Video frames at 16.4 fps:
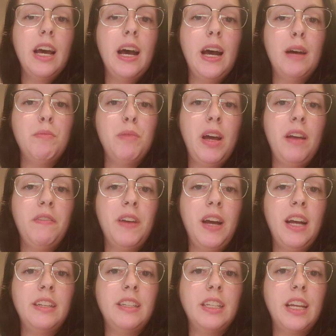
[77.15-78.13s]
I've
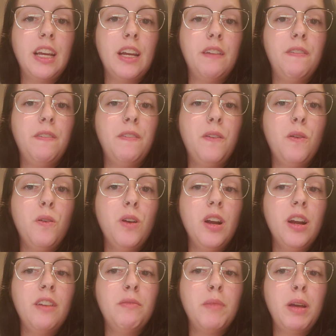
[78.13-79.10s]
had to get
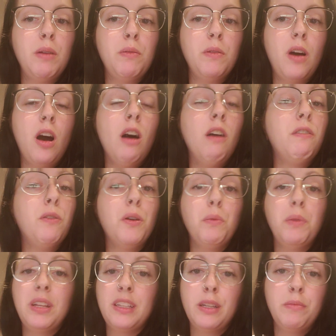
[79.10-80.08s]
all four
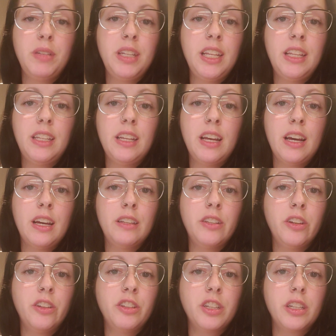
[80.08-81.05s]
wisdom teeth
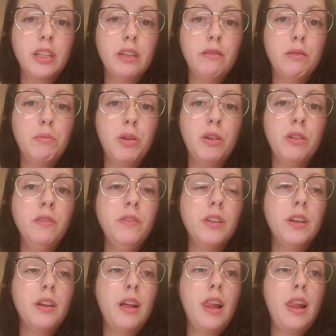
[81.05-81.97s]
surgically removed.